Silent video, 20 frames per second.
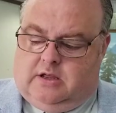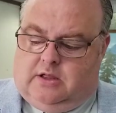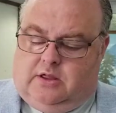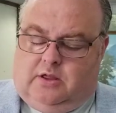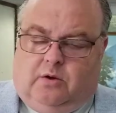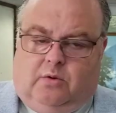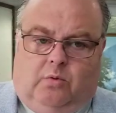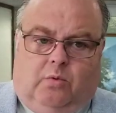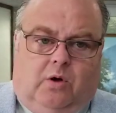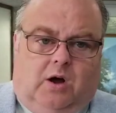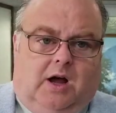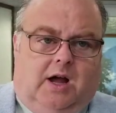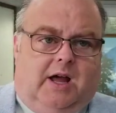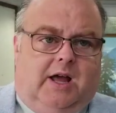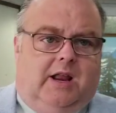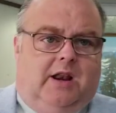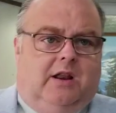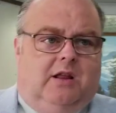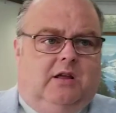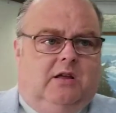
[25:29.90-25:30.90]
the
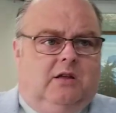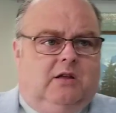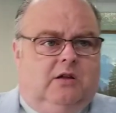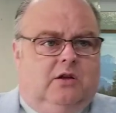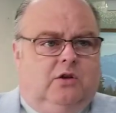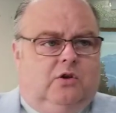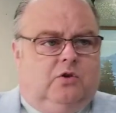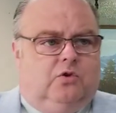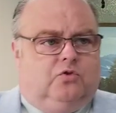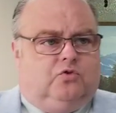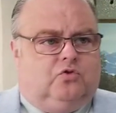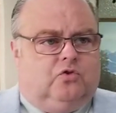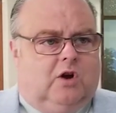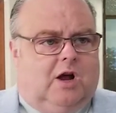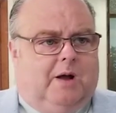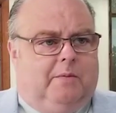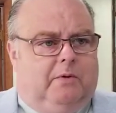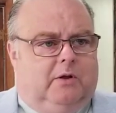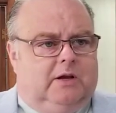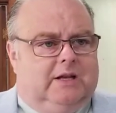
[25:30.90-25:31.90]
one who
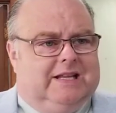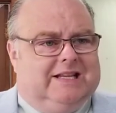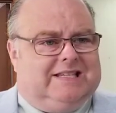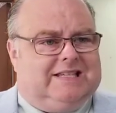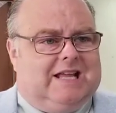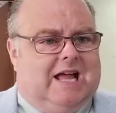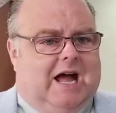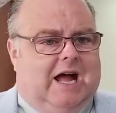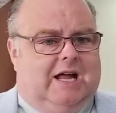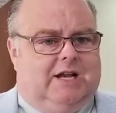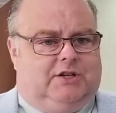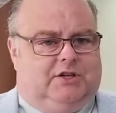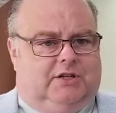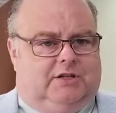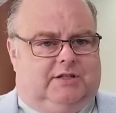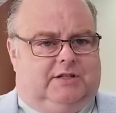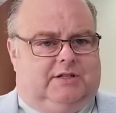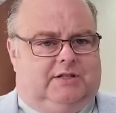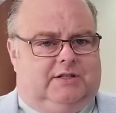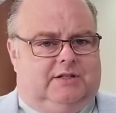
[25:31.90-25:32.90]
troubled his
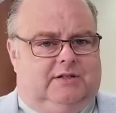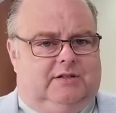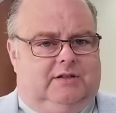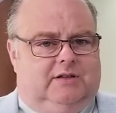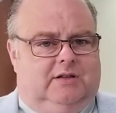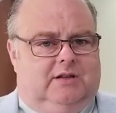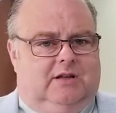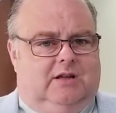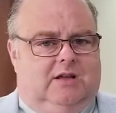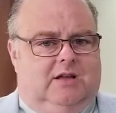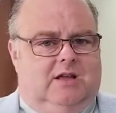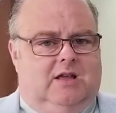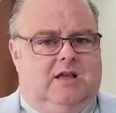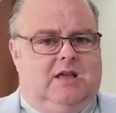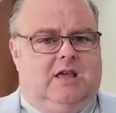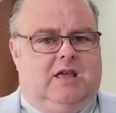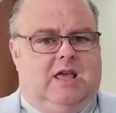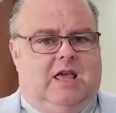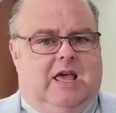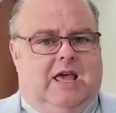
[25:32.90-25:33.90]
conscience
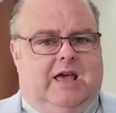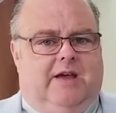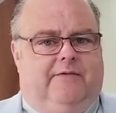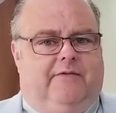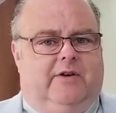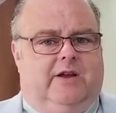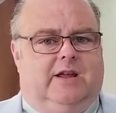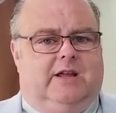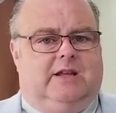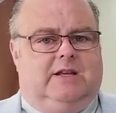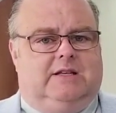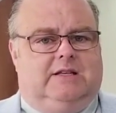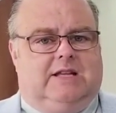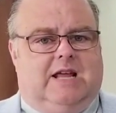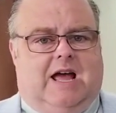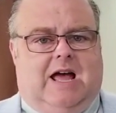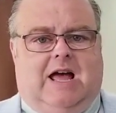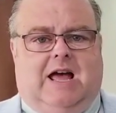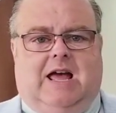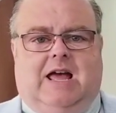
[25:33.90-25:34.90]
every
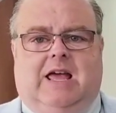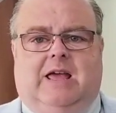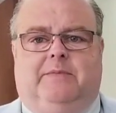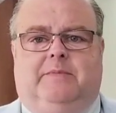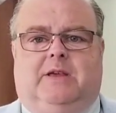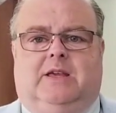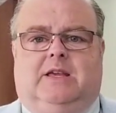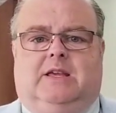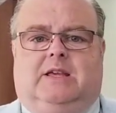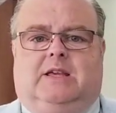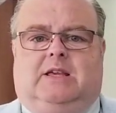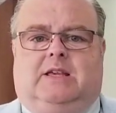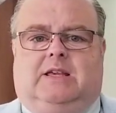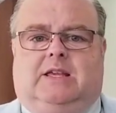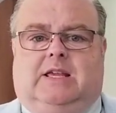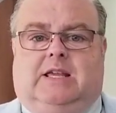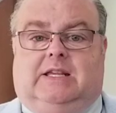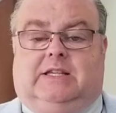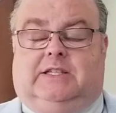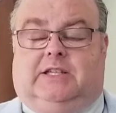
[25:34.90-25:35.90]
time
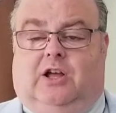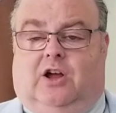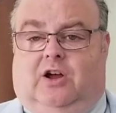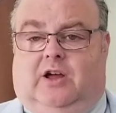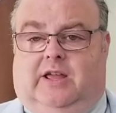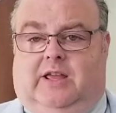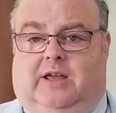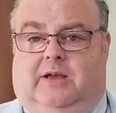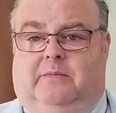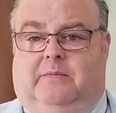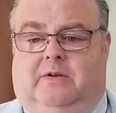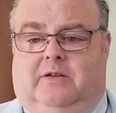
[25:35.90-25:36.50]
he saw him.